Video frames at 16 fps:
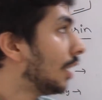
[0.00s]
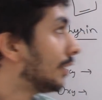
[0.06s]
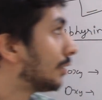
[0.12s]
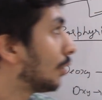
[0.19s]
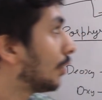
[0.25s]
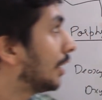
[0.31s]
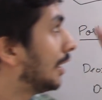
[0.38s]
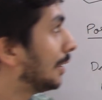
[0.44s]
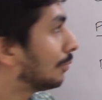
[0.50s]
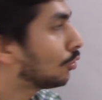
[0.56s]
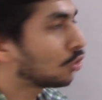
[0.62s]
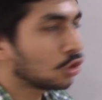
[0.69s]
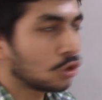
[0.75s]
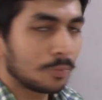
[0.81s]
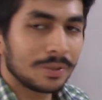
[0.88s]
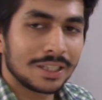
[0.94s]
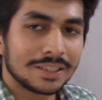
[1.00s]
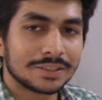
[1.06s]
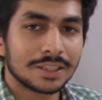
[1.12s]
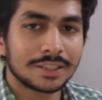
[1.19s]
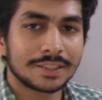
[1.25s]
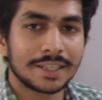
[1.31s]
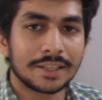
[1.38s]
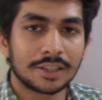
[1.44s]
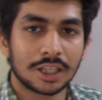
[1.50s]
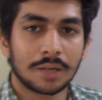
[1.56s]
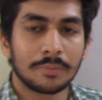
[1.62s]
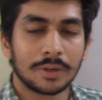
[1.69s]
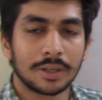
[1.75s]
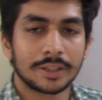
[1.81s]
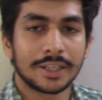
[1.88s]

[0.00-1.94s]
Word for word: So hemoglobin is a tetramer.